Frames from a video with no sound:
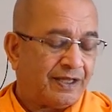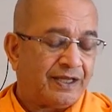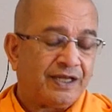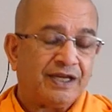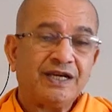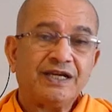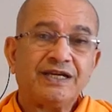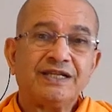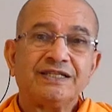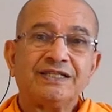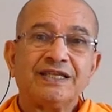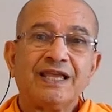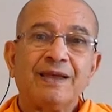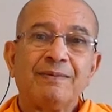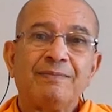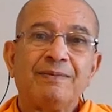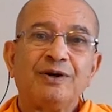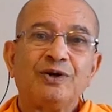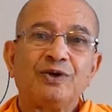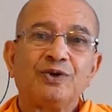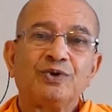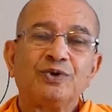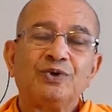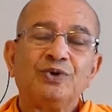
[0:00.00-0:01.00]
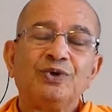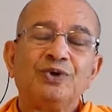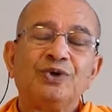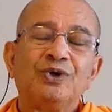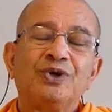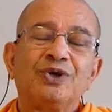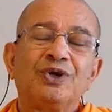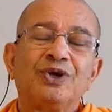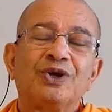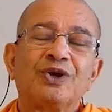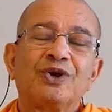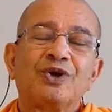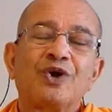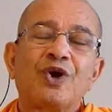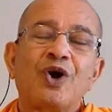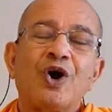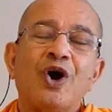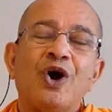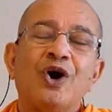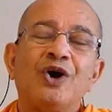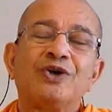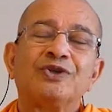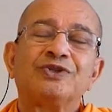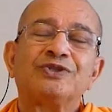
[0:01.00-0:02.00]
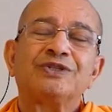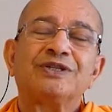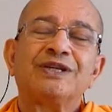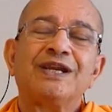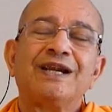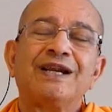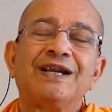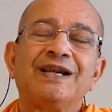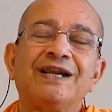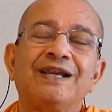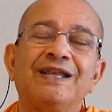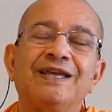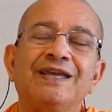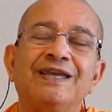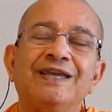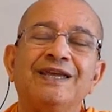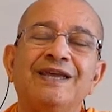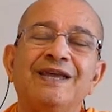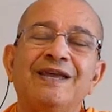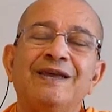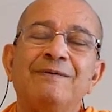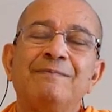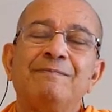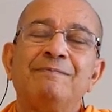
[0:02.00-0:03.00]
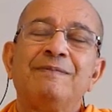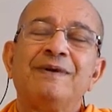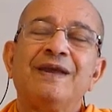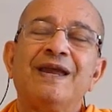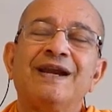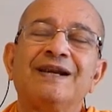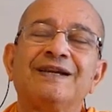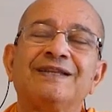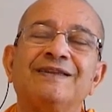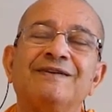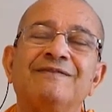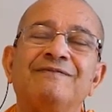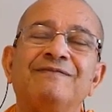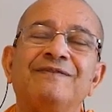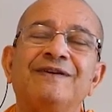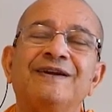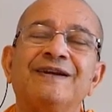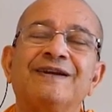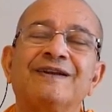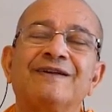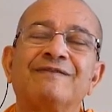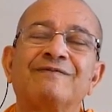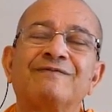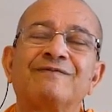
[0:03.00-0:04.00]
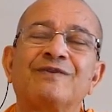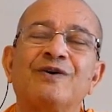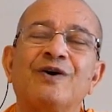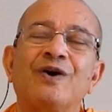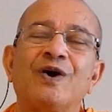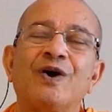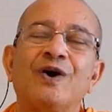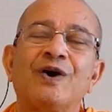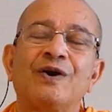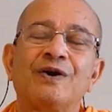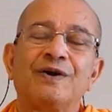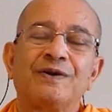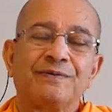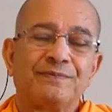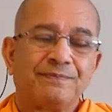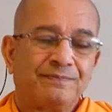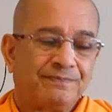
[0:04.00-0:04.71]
It is able to constantly be at the feet of God.